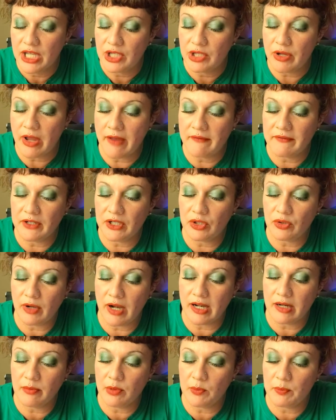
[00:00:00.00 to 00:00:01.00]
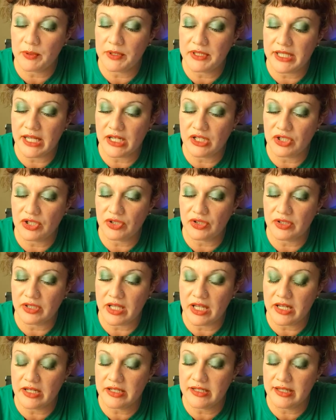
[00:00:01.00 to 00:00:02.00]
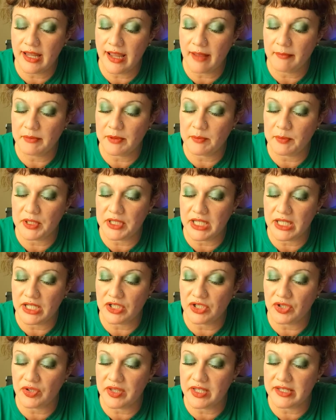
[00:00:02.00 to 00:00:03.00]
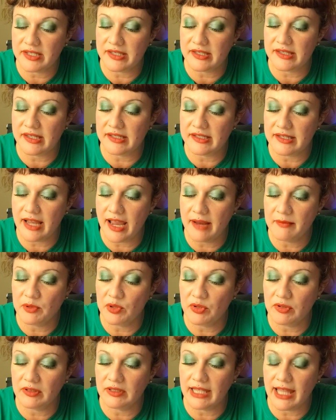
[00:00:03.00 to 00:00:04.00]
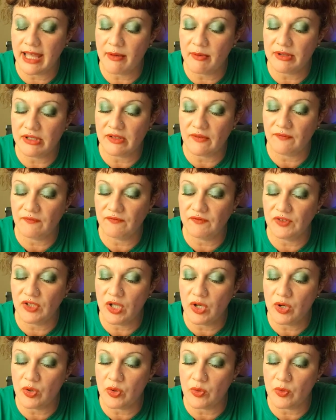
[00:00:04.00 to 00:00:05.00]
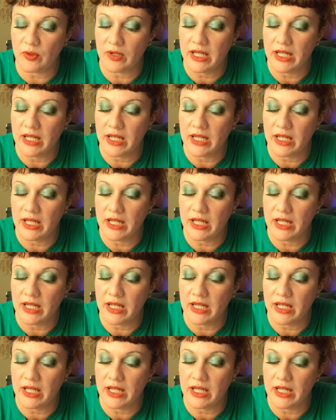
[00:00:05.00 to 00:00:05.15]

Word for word: You have incredible potential, untapped potential. This is the time to allow it to flow.